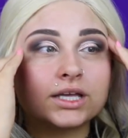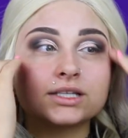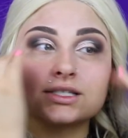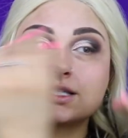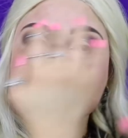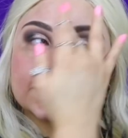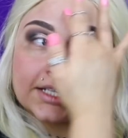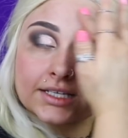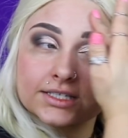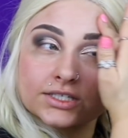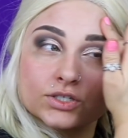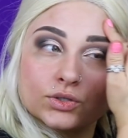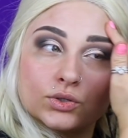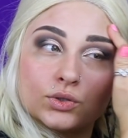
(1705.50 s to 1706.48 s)
it
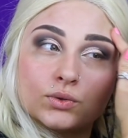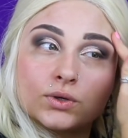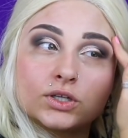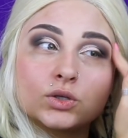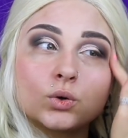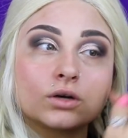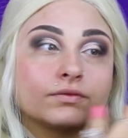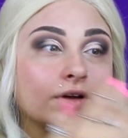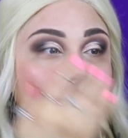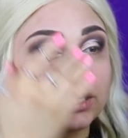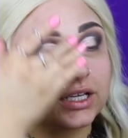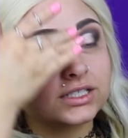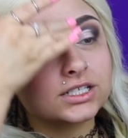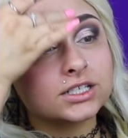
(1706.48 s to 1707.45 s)
sticks to your
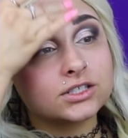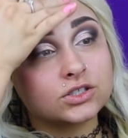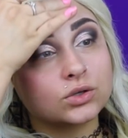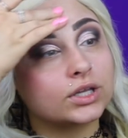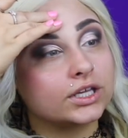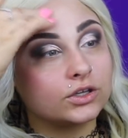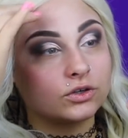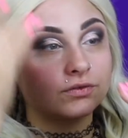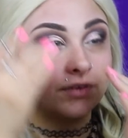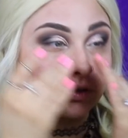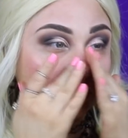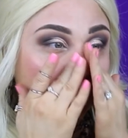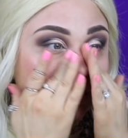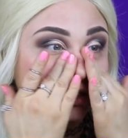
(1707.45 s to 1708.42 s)
foundation so that your
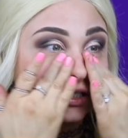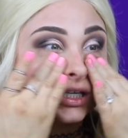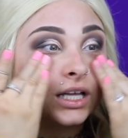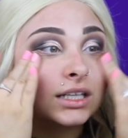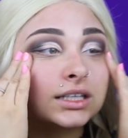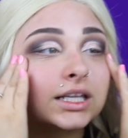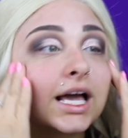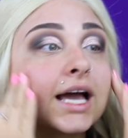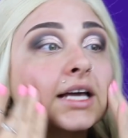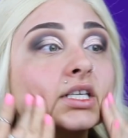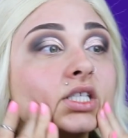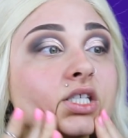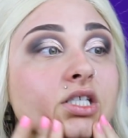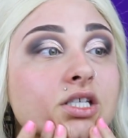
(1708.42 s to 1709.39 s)
foundation
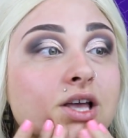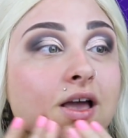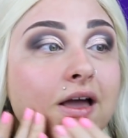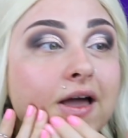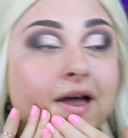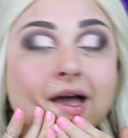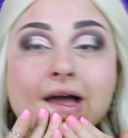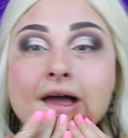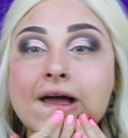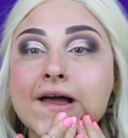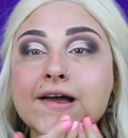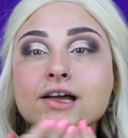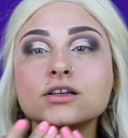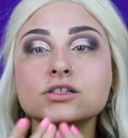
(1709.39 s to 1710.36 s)
lasts
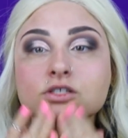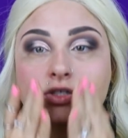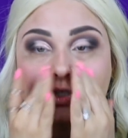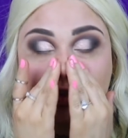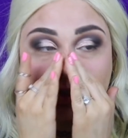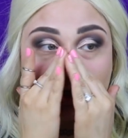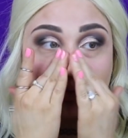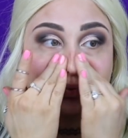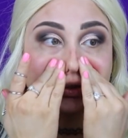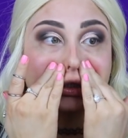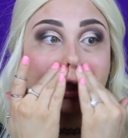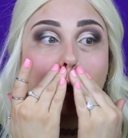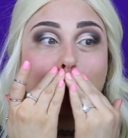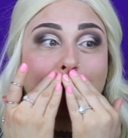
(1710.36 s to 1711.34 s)
super
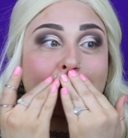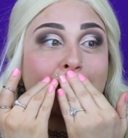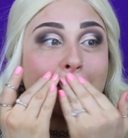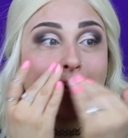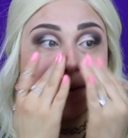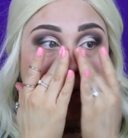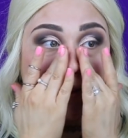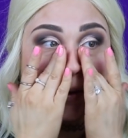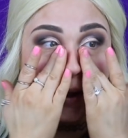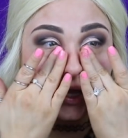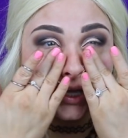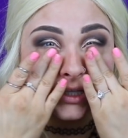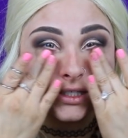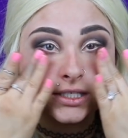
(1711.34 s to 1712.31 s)
long.
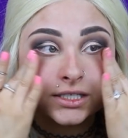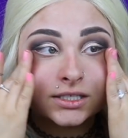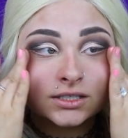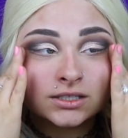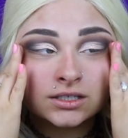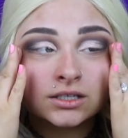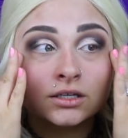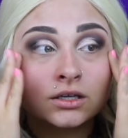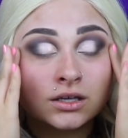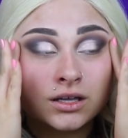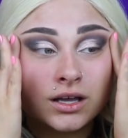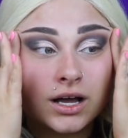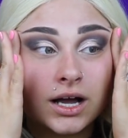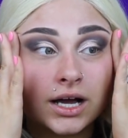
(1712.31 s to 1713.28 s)
It's
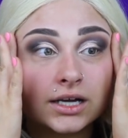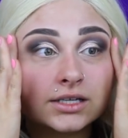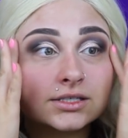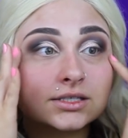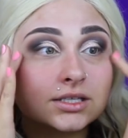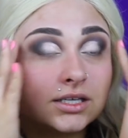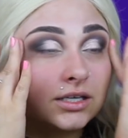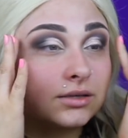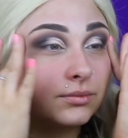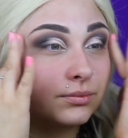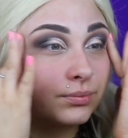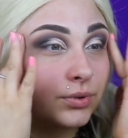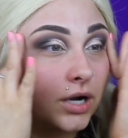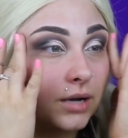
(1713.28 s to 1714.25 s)
honestly
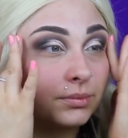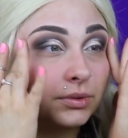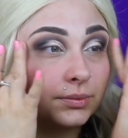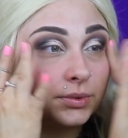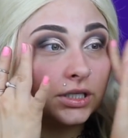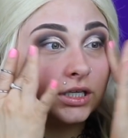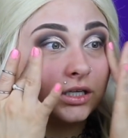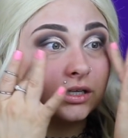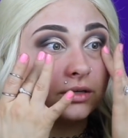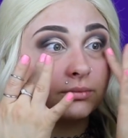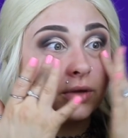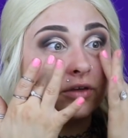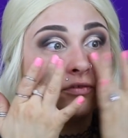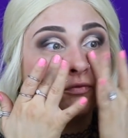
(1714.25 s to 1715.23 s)
probably
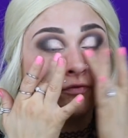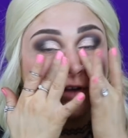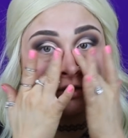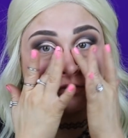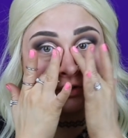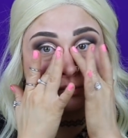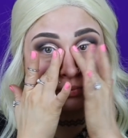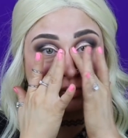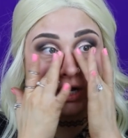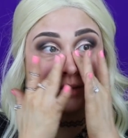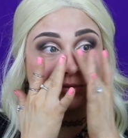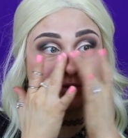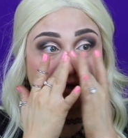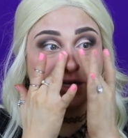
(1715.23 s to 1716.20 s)
my favorite
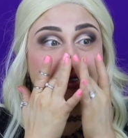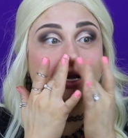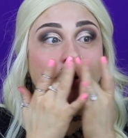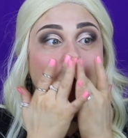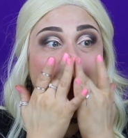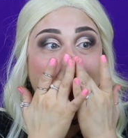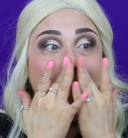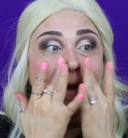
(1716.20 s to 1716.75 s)
primer right now.